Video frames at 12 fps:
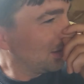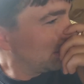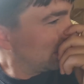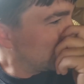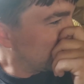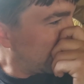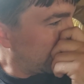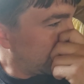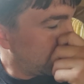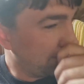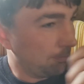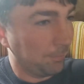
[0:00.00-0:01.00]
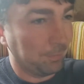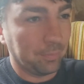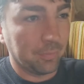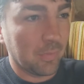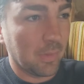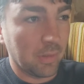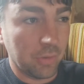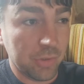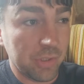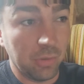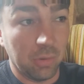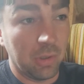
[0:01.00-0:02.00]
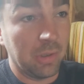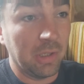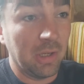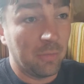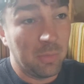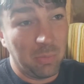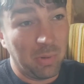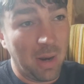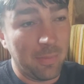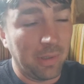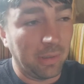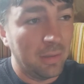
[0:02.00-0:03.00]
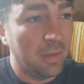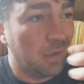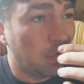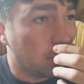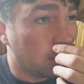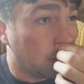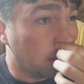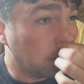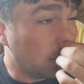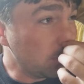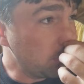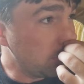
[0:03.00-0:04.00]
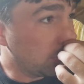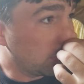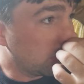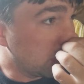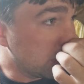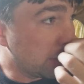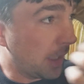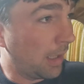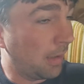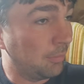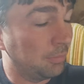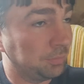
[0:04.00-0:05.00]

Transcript: Does that you're still hurting government property? A lot of people don't understand,